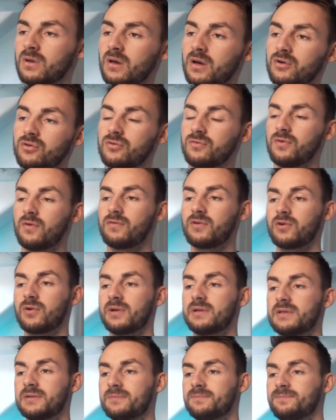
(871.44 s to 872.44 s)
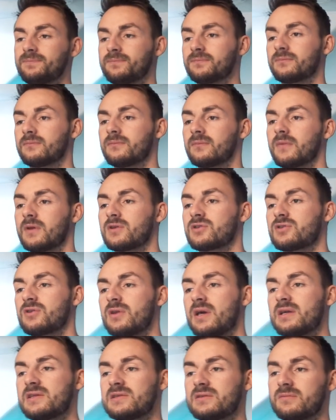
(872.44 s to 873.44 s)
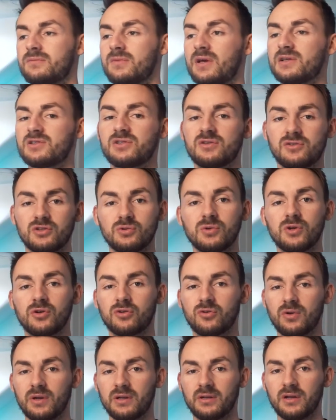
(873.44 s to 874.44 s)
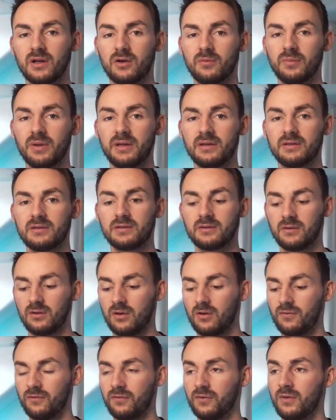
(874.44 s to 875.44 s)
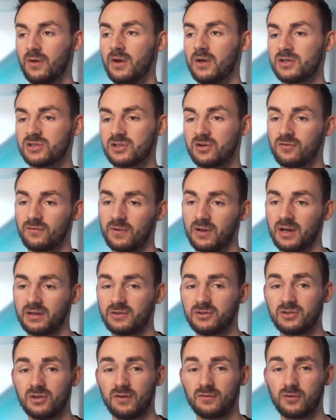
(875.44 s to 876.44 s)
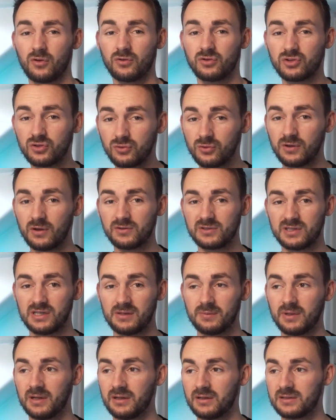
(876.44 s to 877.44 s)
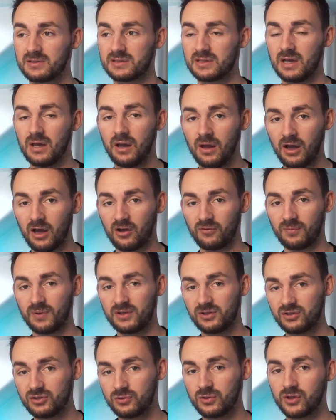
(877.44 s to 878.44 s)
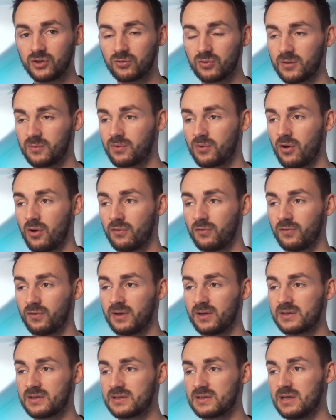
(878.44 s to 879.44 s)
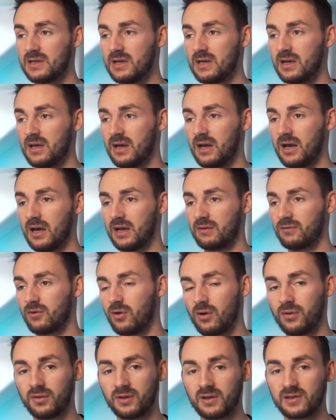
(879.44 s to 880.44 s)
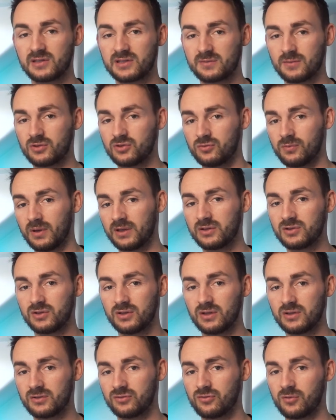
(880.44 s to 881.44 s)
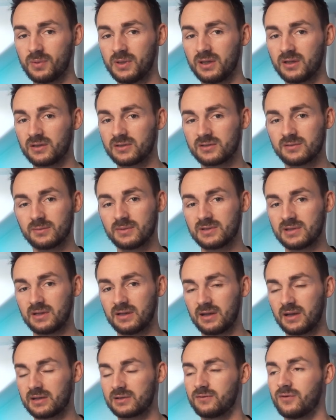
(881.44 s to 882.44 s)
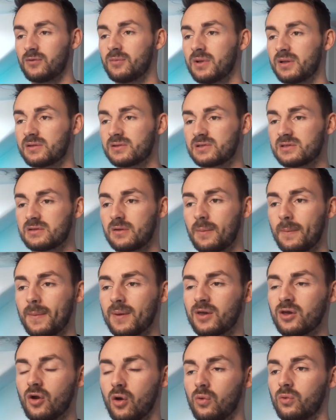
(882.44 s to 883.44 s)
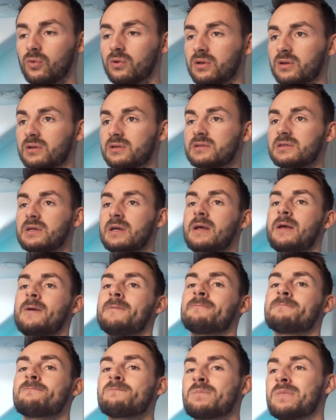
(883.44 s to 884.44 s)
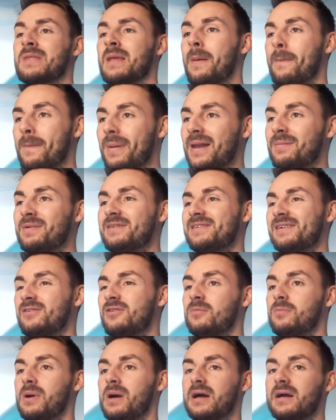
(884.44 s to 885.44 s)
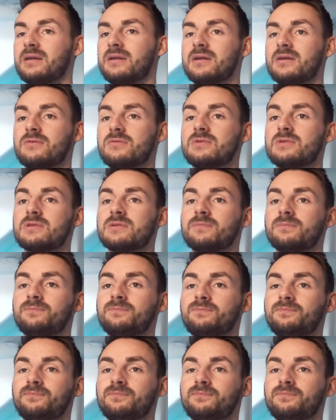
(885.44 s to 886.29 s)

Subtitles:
150 quid. So that's 200 quid now made off. So I've got 2,000 emails, I've made 200 quid profit, and I've got other customers who might turn into repeat customers in the next few months. Gold. But let me tell you the bad news.